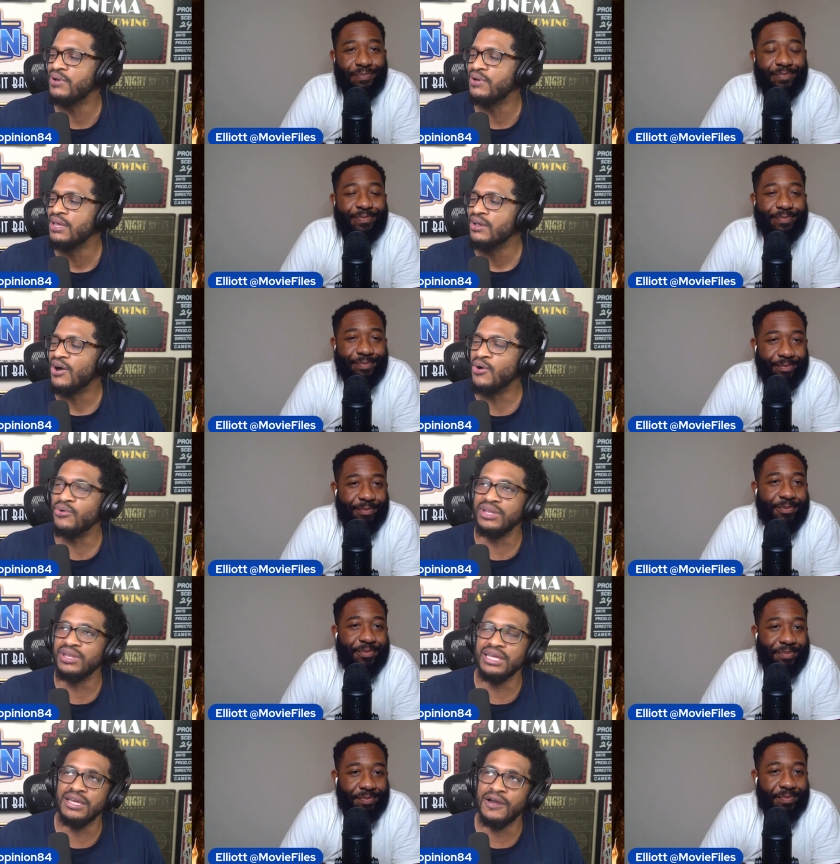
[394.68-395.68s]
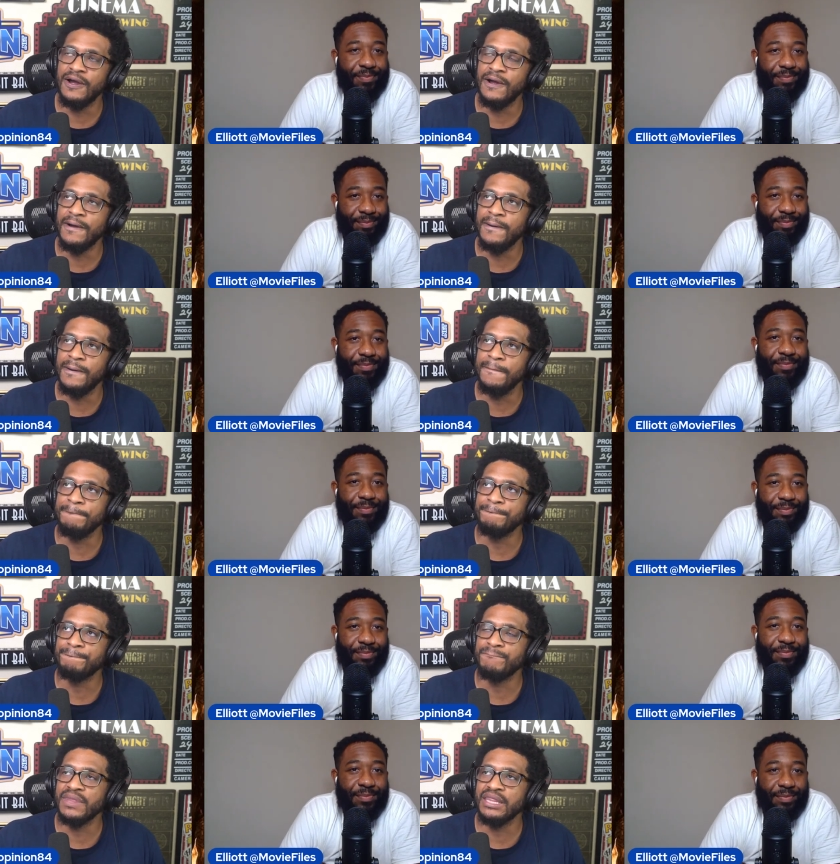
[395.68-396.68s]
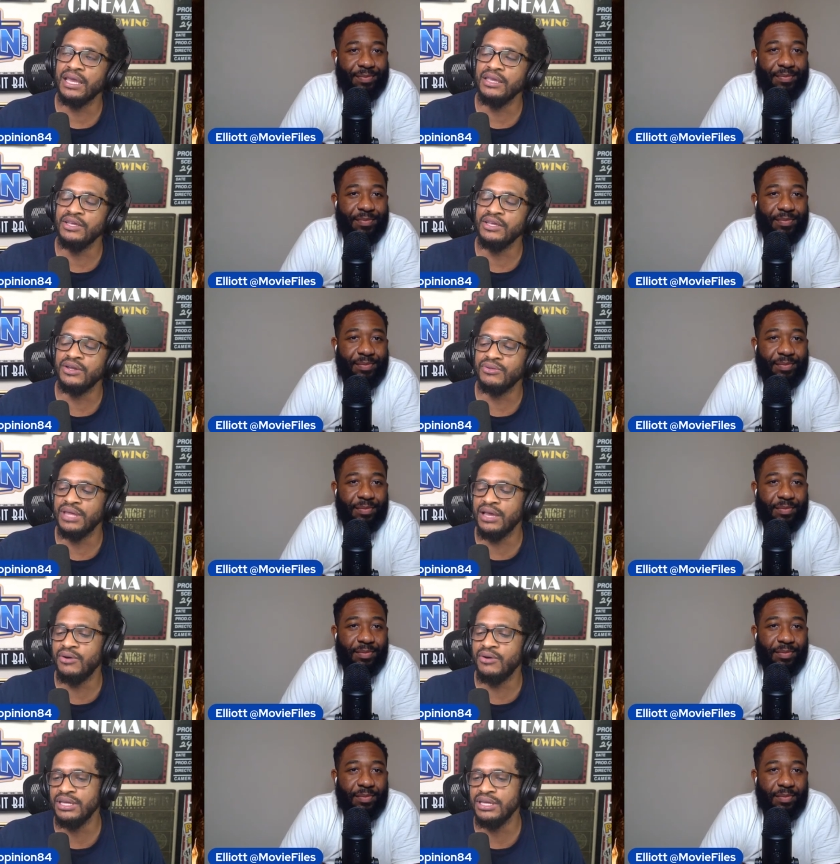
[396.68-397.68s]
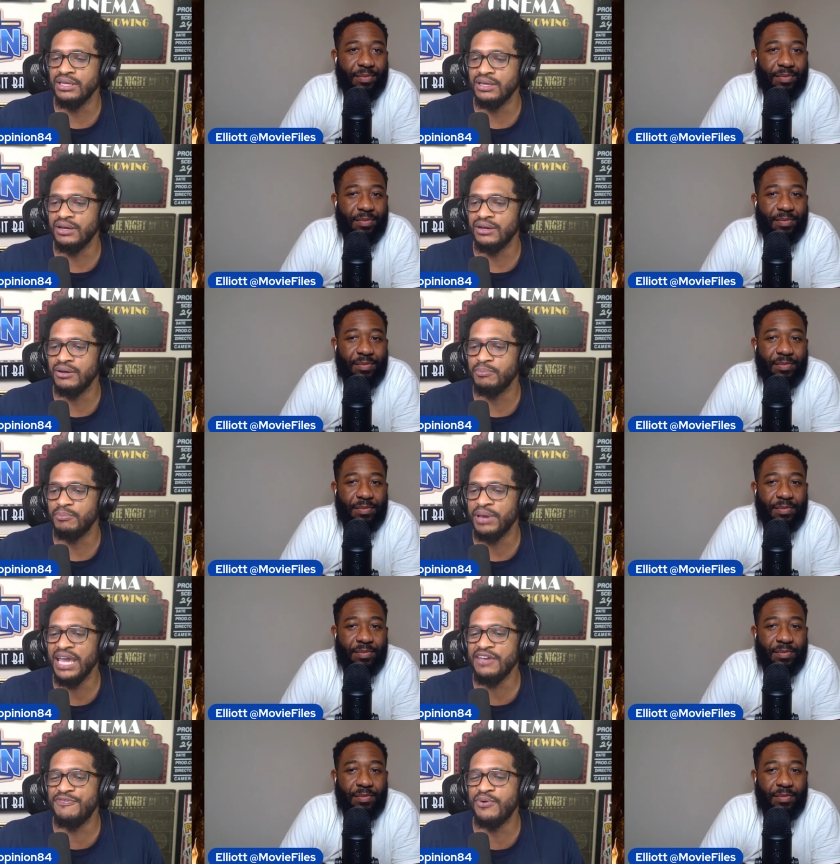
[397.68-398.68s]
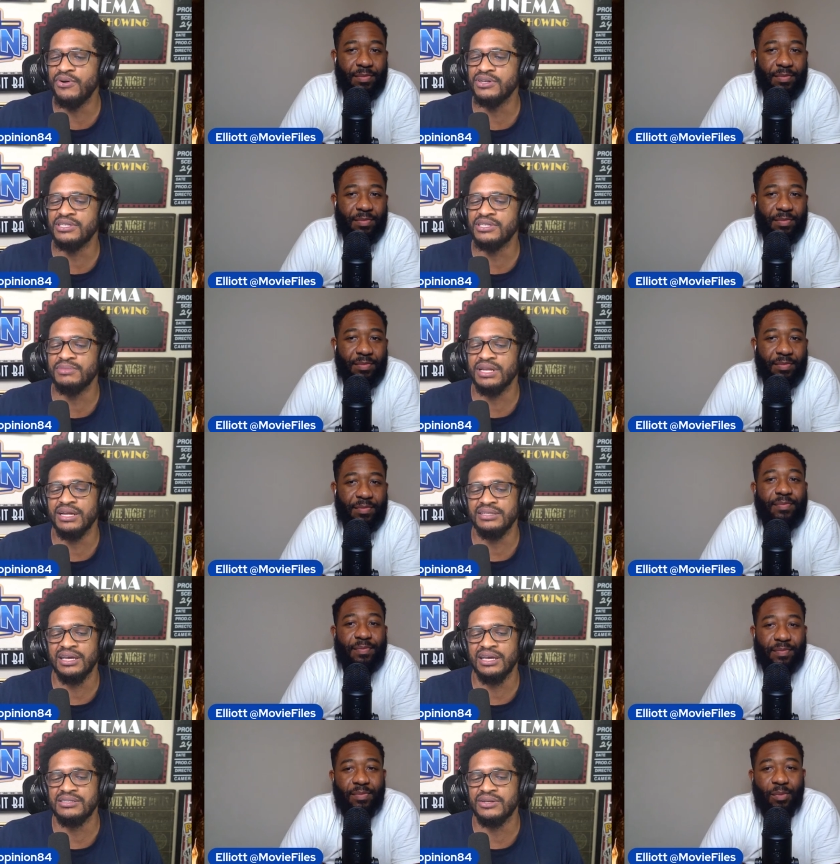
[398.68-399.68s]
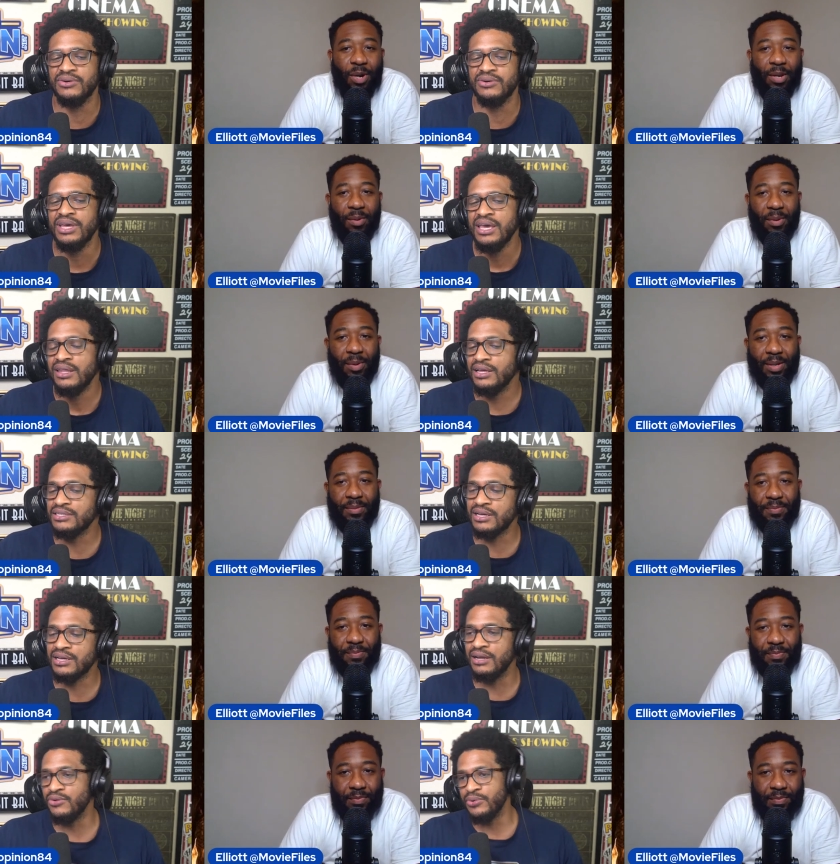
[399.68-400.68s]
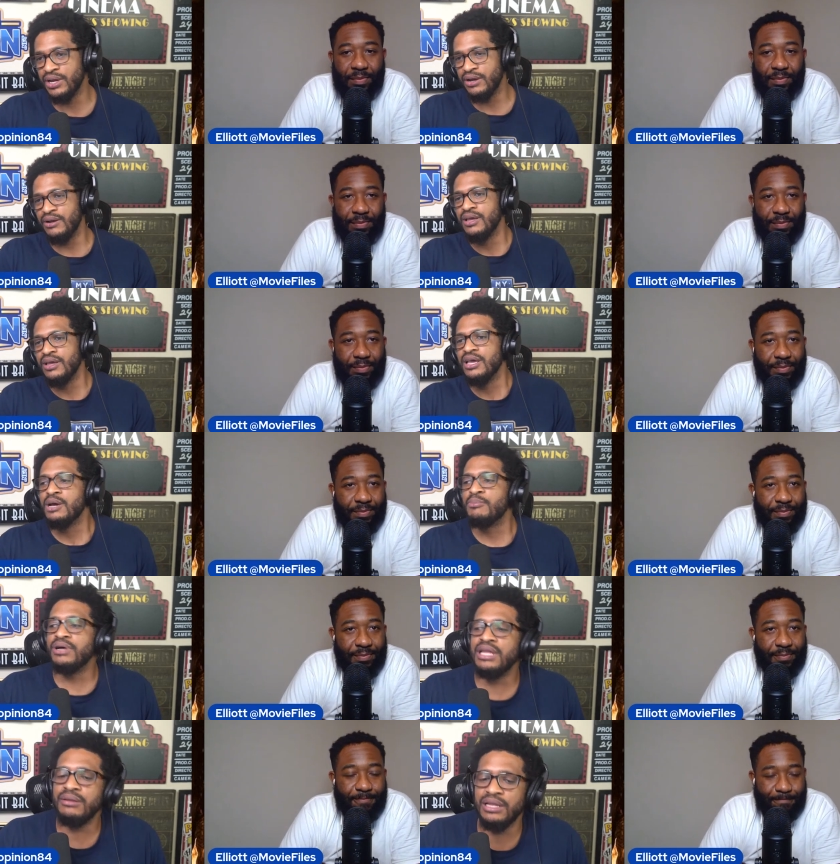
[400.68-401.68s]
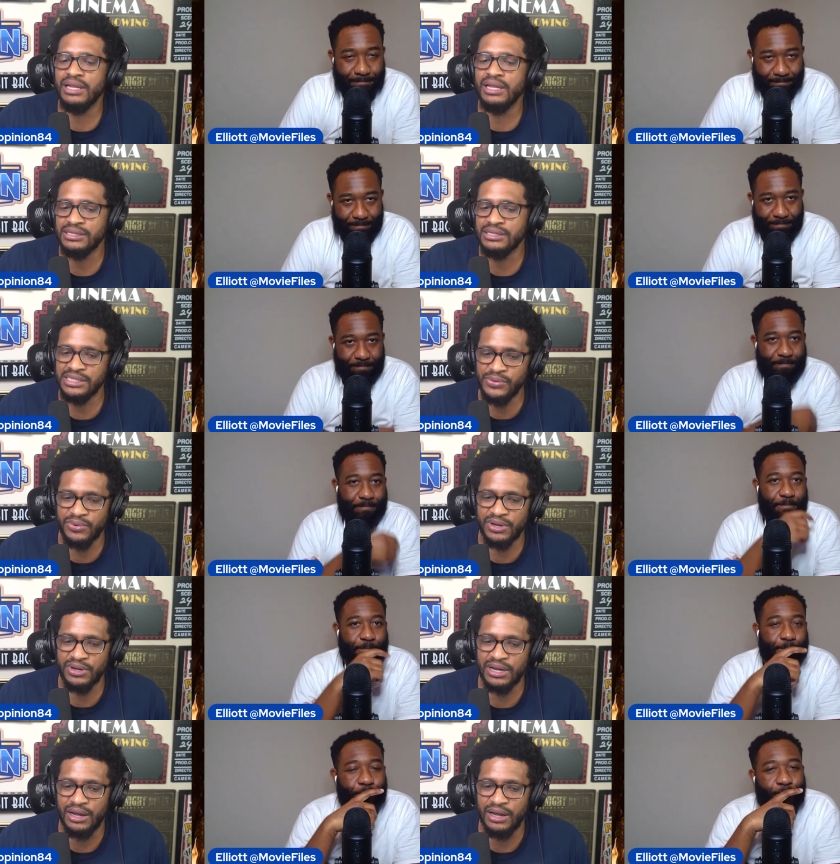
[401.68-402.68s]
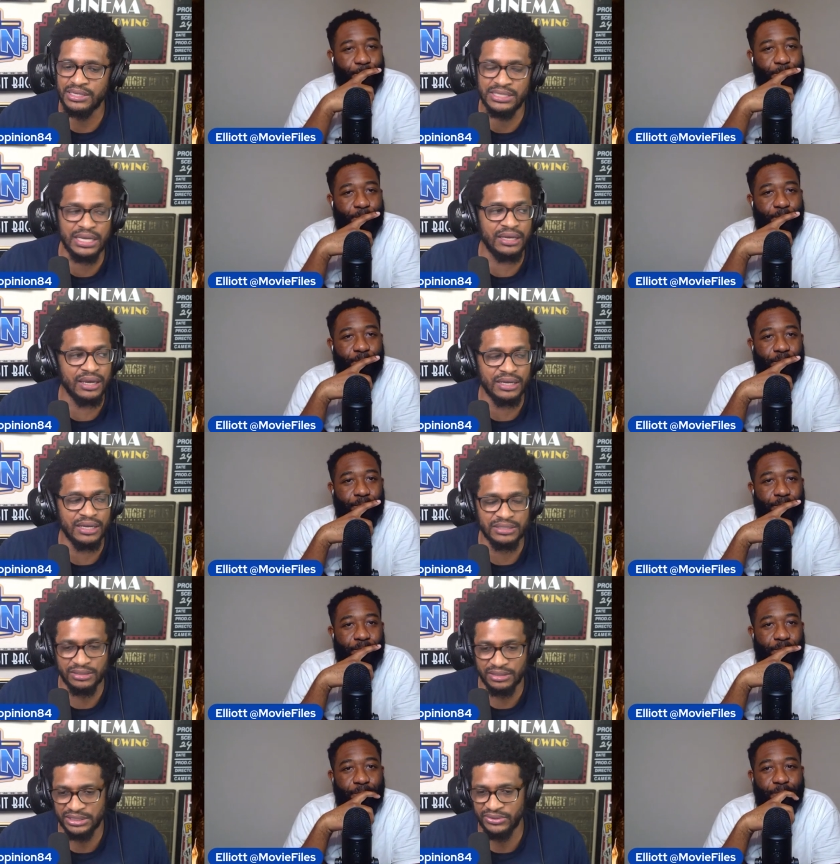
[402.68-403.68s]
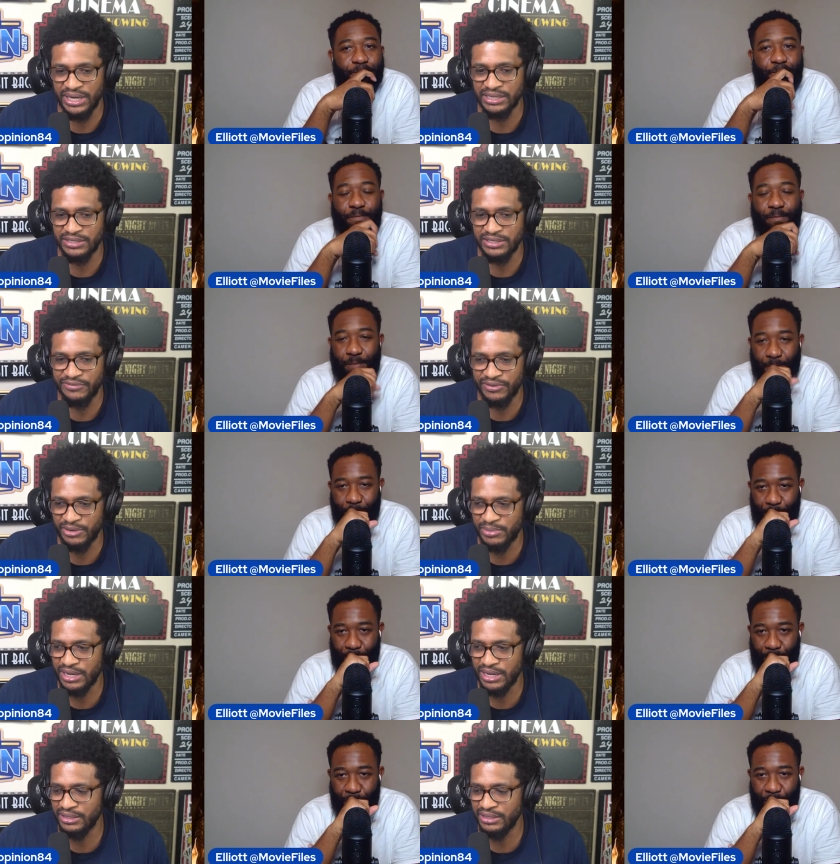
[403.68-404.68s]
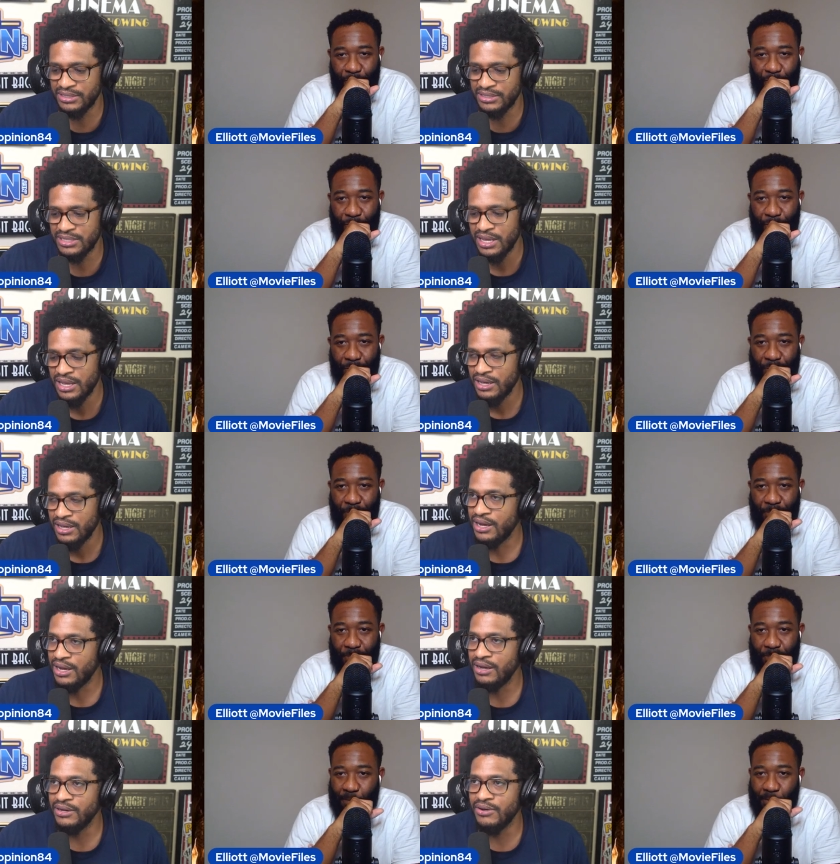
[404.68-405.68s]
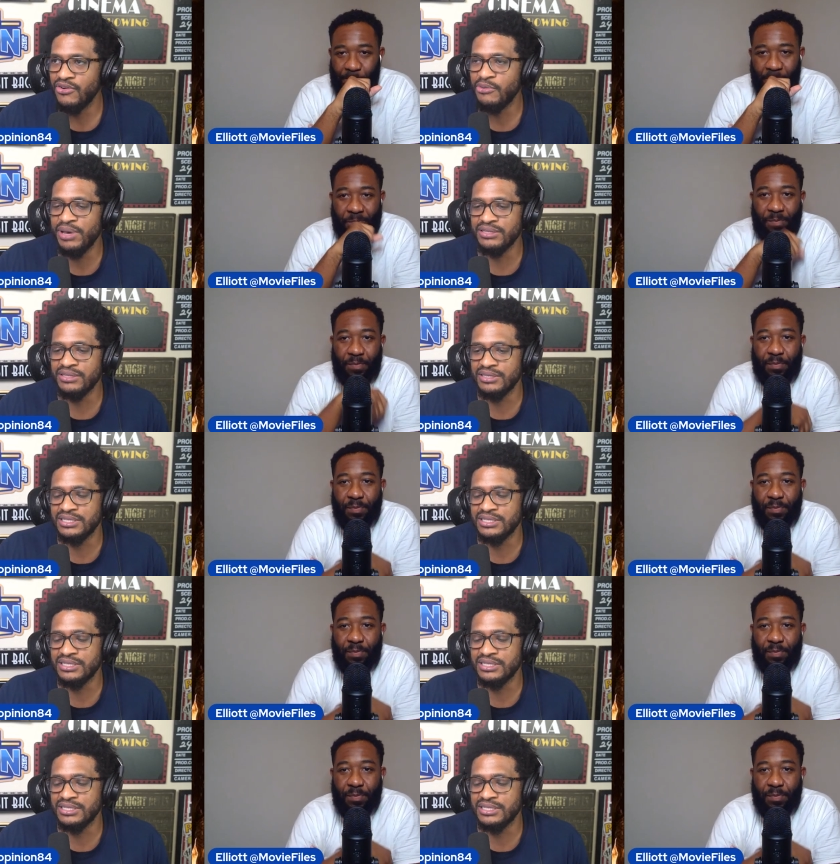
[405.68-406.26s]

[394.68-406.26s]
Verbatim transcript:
Speaker 1: only um they you know they only uh pay for it or something like that so right, right that's right. kind of weird but let, let, let's see what our, our second guest of the show has to feel about this Y'all know him as the stock